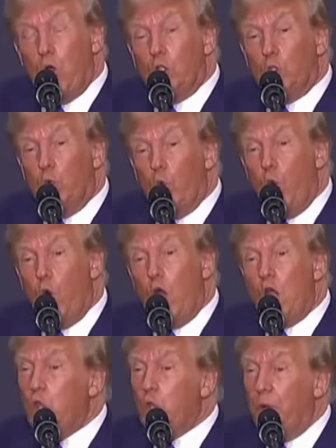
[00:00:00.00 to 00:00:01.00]
World War
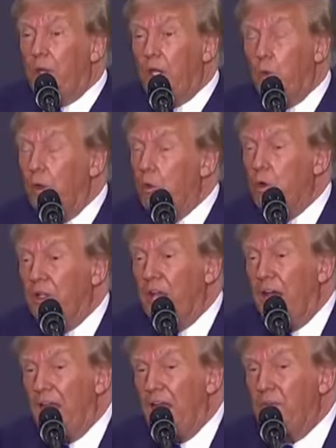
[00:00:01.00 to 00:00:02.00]
III,
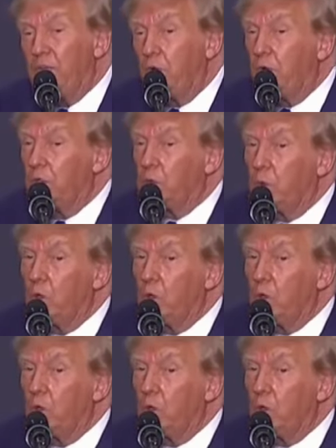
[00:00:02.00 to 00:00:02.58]
particularly in the context of